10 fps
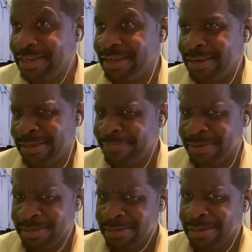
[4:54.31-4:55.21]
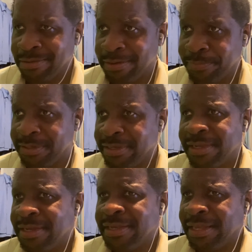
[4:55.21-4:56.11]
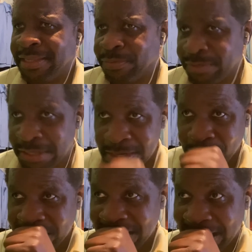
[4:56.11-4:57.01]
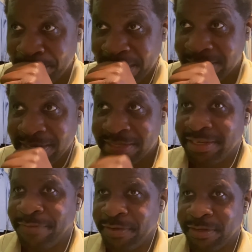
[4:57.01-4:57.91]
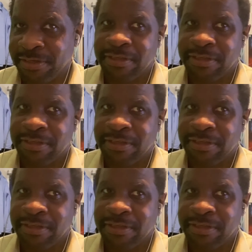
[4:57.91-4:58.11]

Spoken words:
And even the yellow emblem, I think, would kind of make sense if you...